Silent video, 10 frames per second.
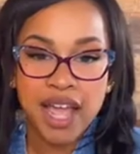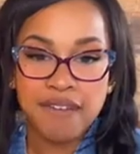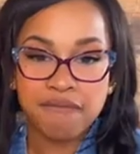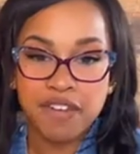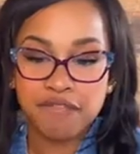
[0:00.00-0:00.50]

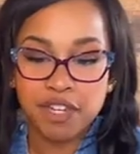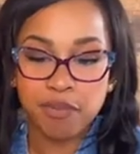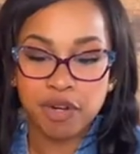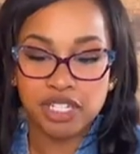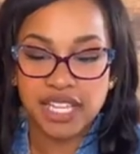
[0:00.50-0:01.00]
right,
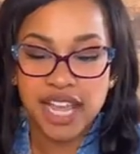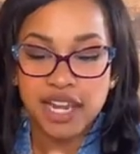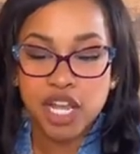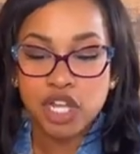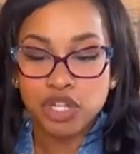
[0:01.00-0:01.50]

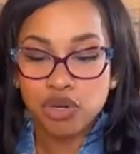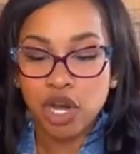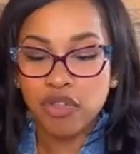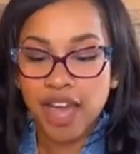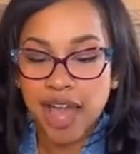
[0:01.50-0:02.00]
50%.
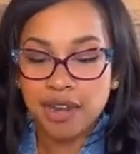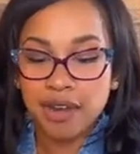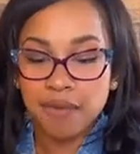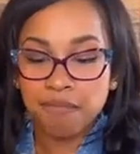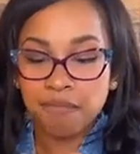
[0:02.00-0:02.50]
You know that